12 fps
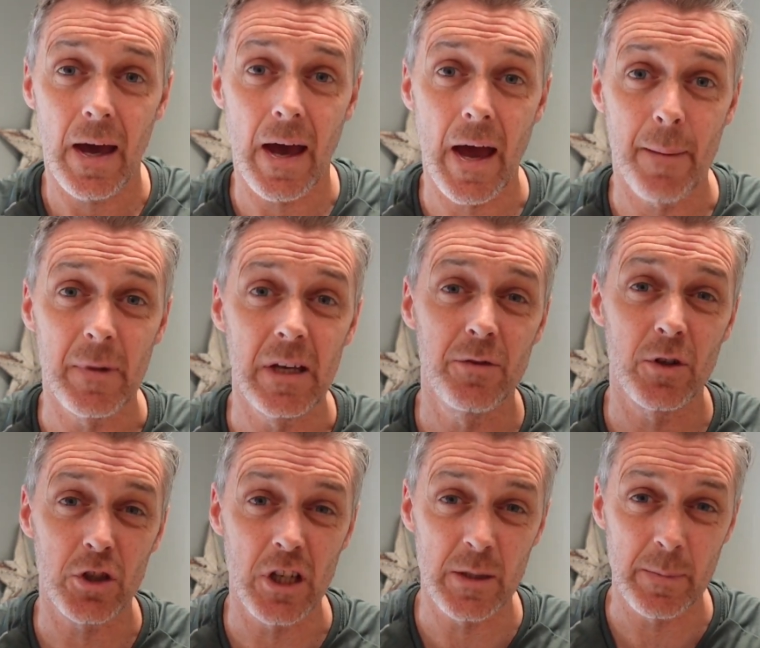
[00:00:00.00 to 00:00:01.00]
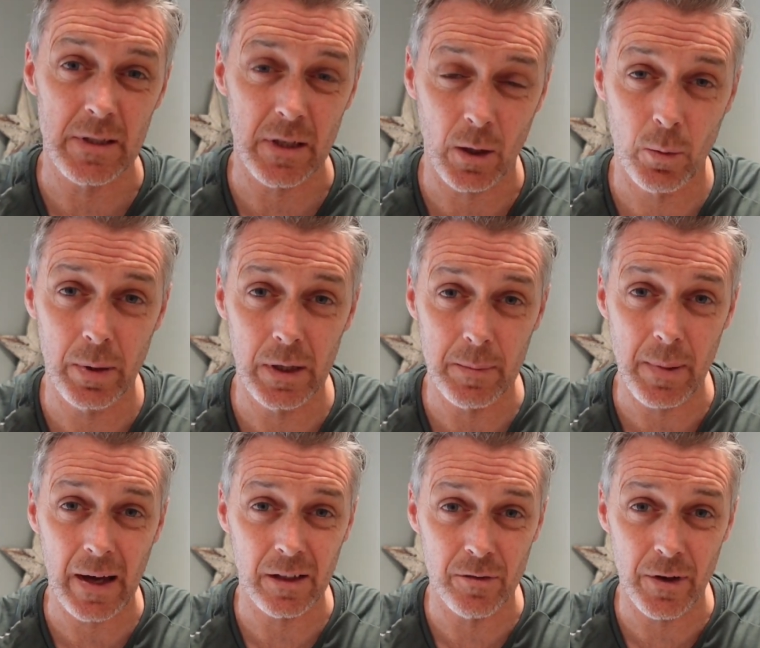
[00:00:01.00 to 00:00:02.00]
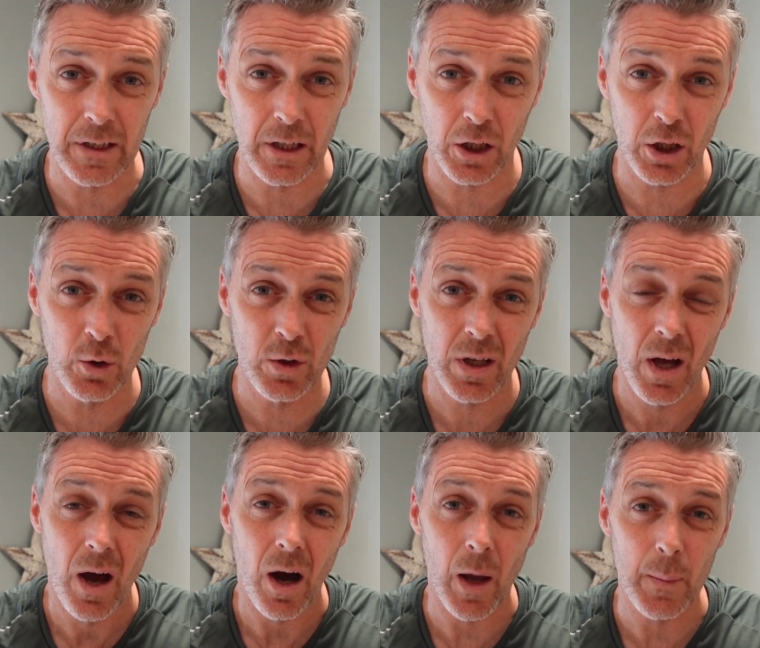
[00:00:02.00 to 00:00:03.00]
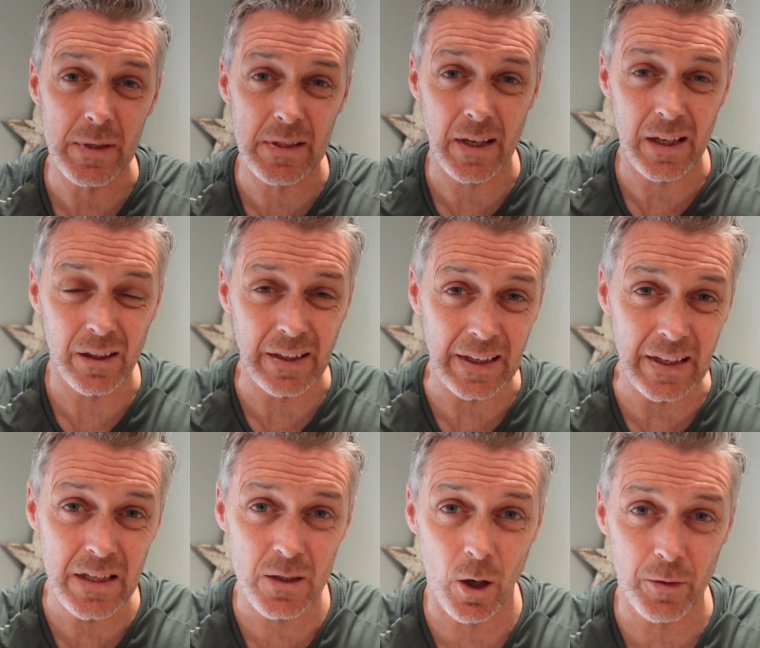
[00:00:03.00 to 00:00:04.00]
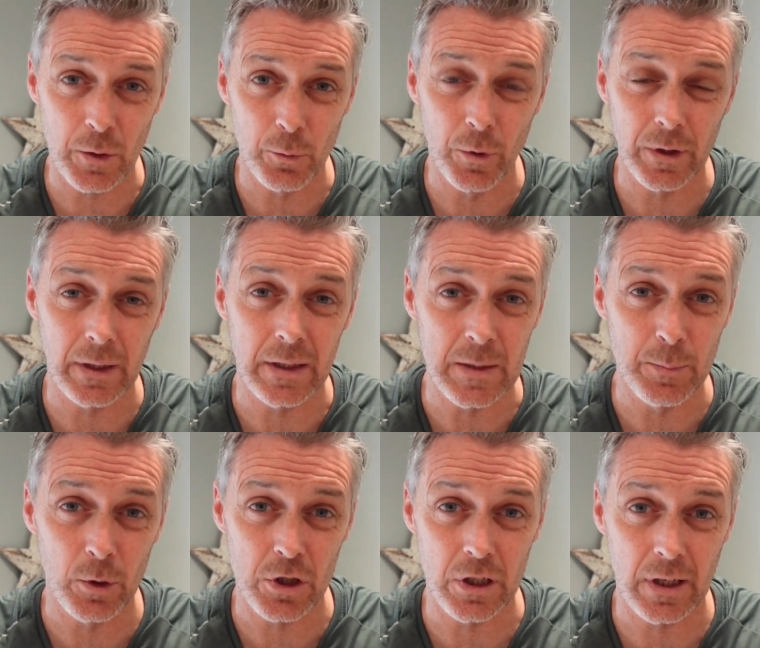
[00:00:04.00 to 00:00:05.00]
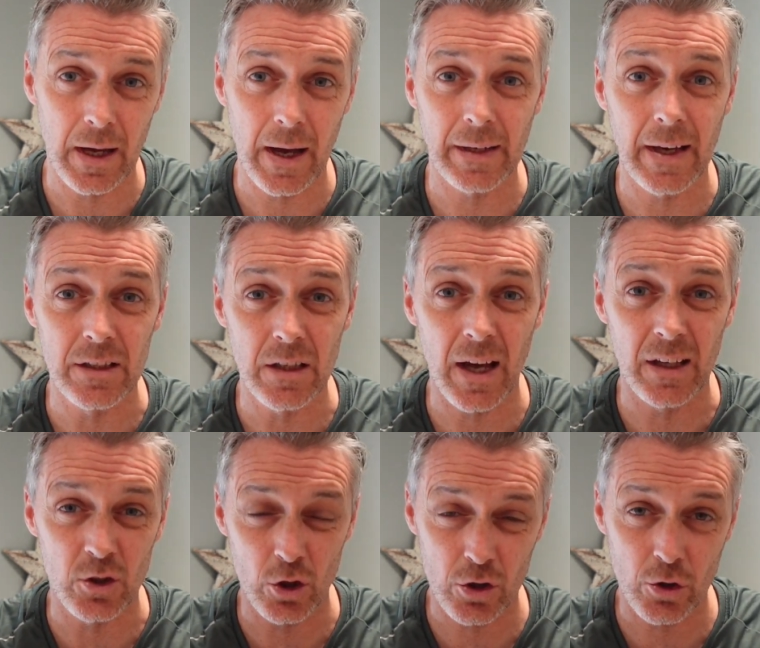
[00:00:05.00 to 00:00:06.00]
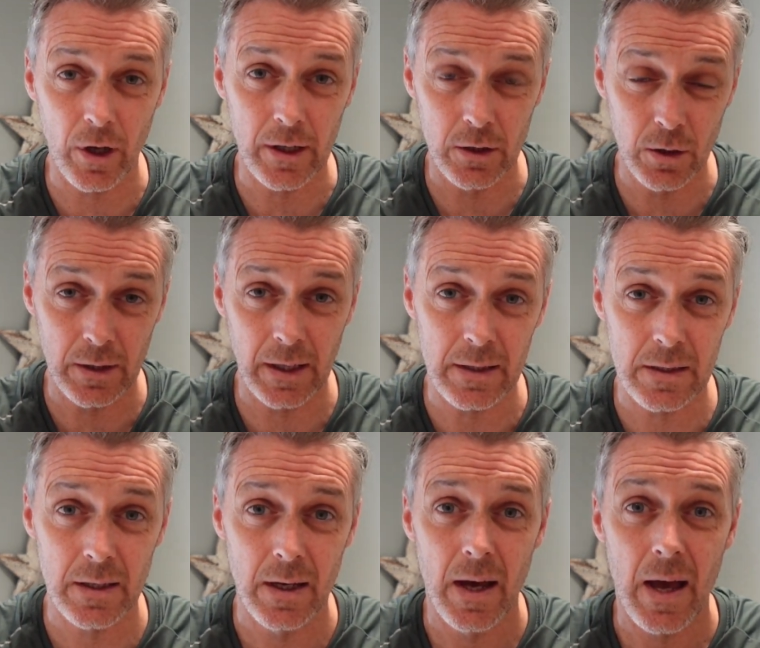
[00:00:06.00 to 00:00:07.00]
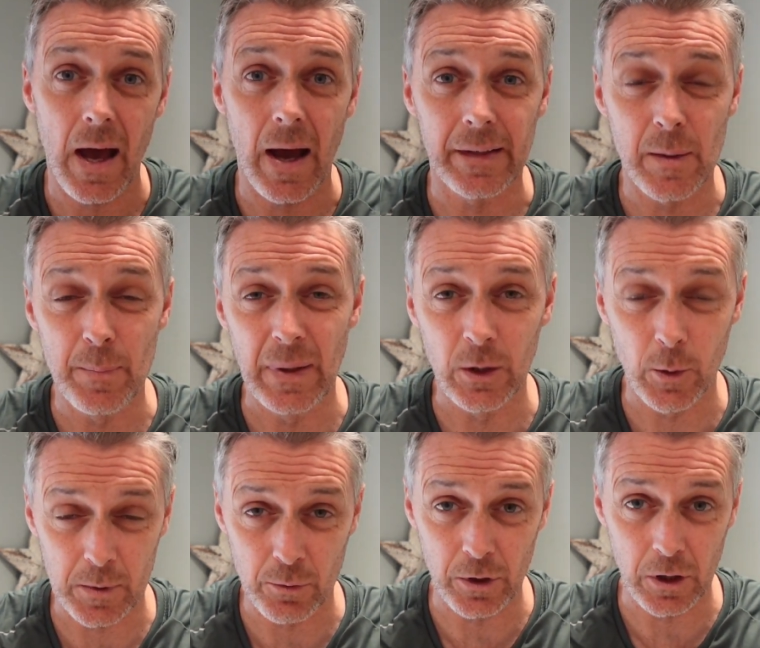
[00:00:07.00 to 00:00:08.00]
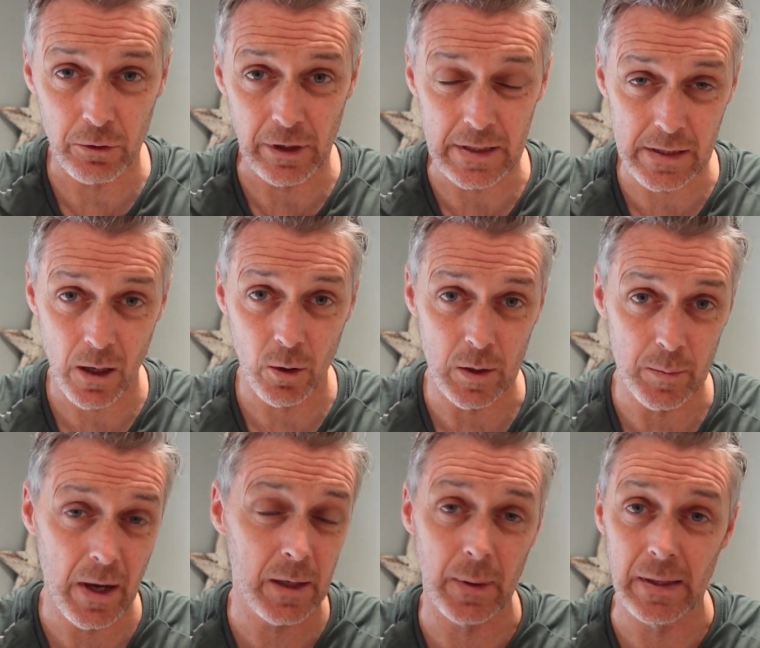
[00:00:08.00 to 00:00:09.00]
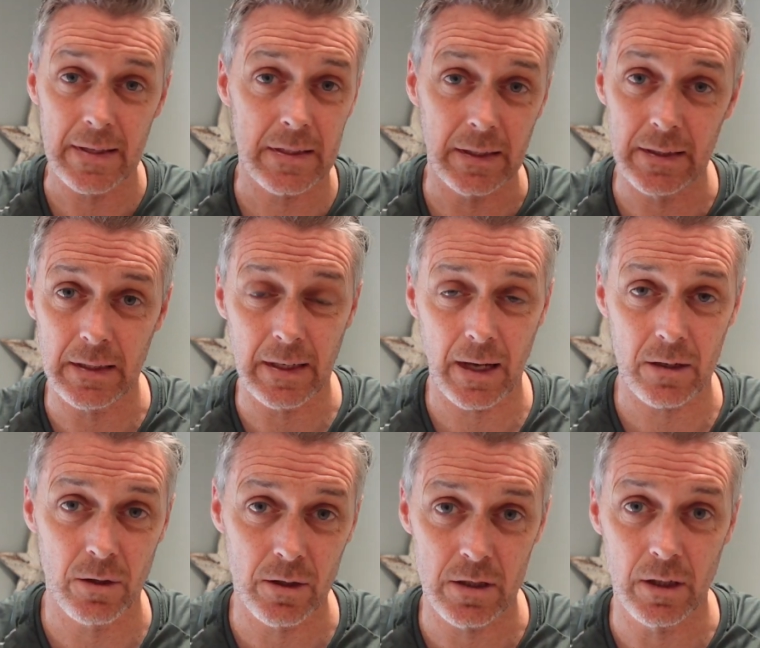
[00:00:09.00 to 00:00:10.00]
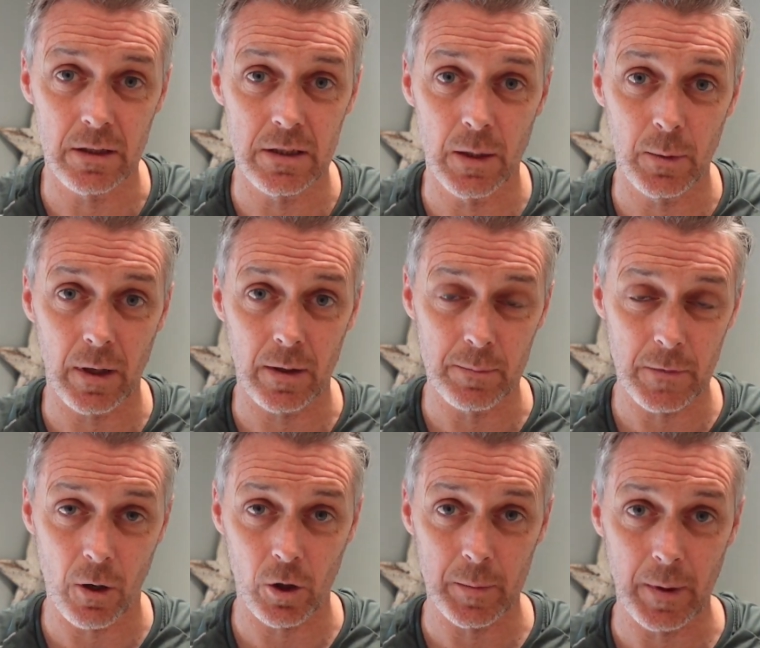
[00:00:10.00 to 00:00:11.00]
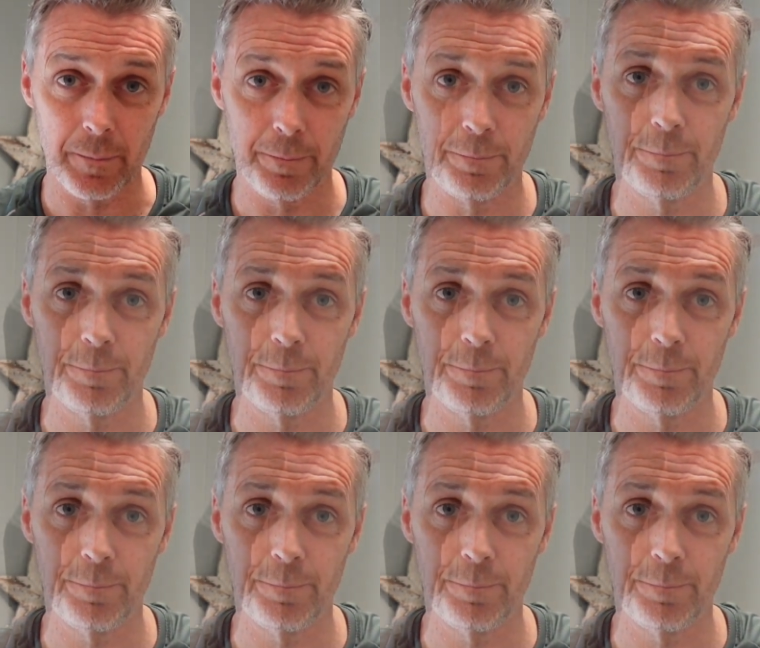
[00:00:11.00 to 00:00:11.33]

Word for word: Um, if your shin splints are pretty bad and very acute, I would say kind of ease off the running as much as you can and, and just try and do these and then build up the running really slowly. But anyway, let's get into the exercise and you can see what I'm talking about.